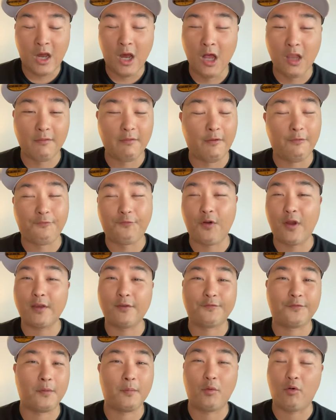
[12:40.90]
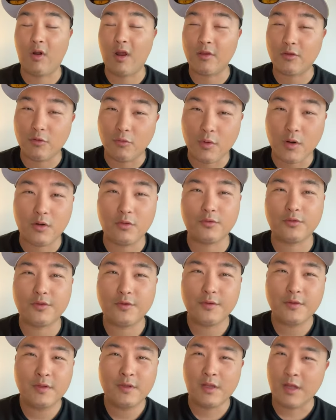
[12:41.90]
All of our friends from around the
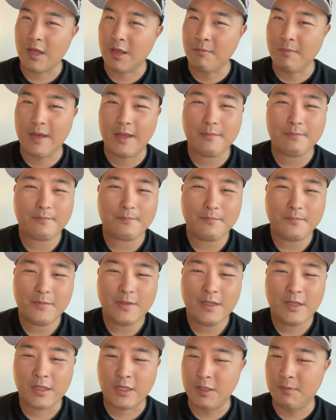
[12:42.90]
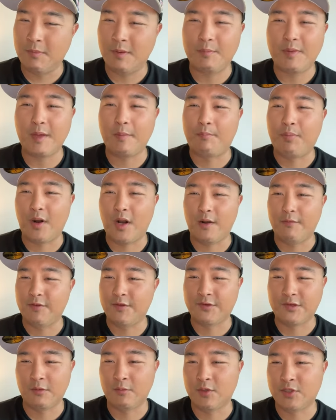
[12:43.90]
world. Amen. Come and be a part
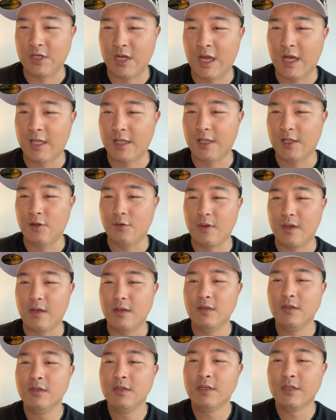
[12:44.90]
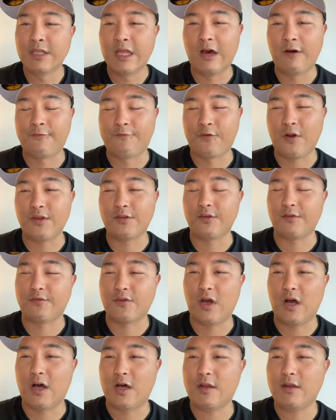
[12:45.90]
of it. Samasha, hallelujah. Now, friends
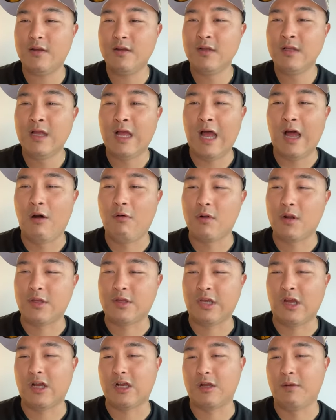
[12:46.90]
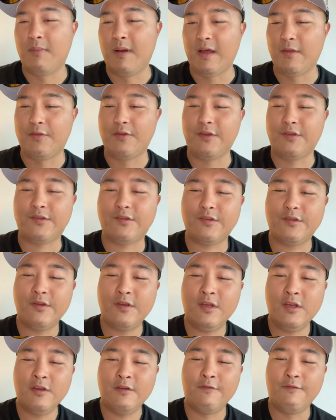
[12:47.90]
of God, I want to talk about this
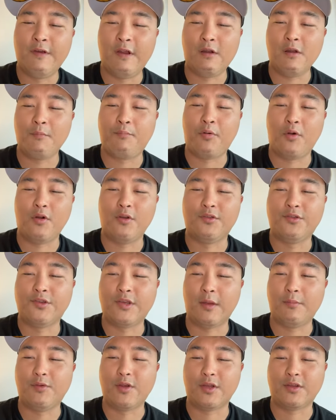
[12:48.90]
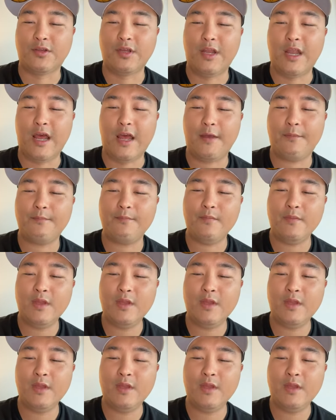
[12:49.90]
very important subject today.